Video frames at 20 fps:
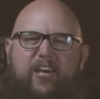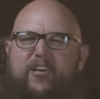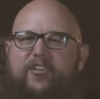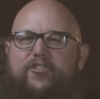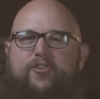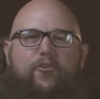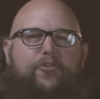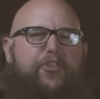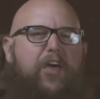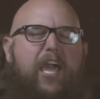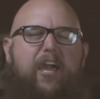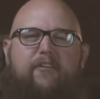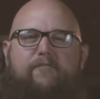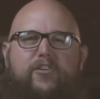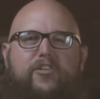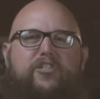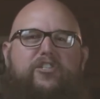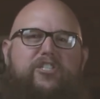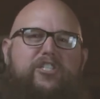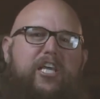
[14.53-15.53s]
So think of
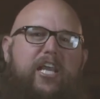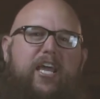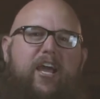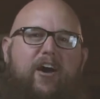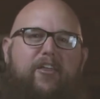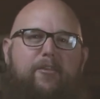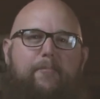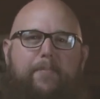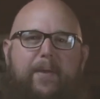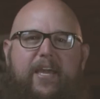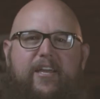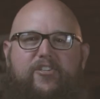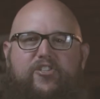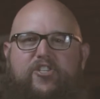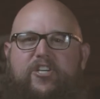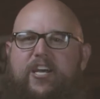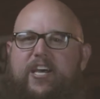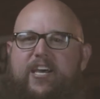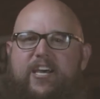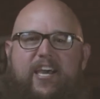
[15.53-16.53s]
just sitting on the
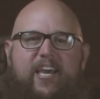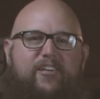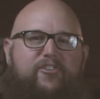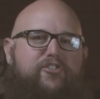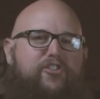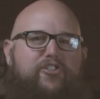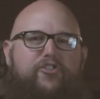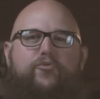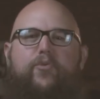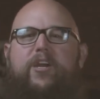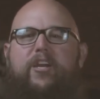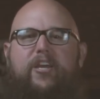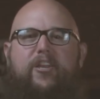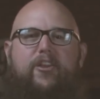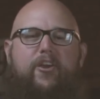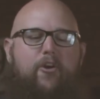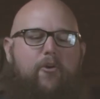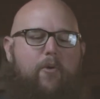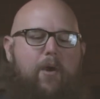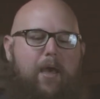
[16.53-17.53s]
beach and just drinking
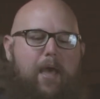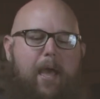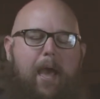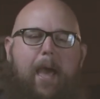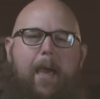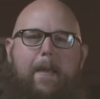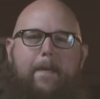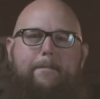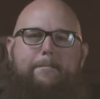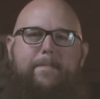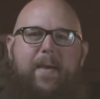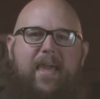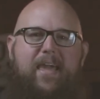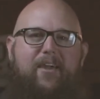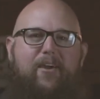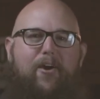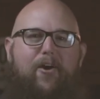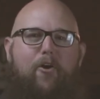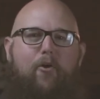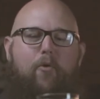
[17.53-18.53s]
you a
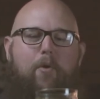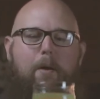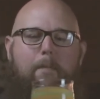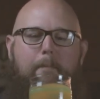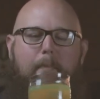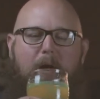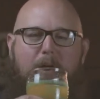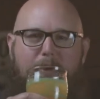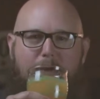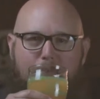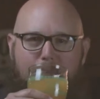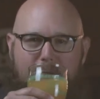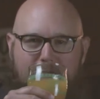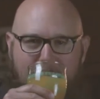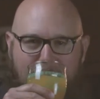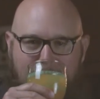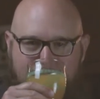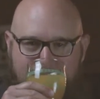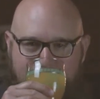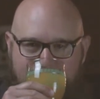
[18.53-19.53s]
mango
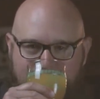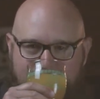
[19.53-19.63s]
margarita.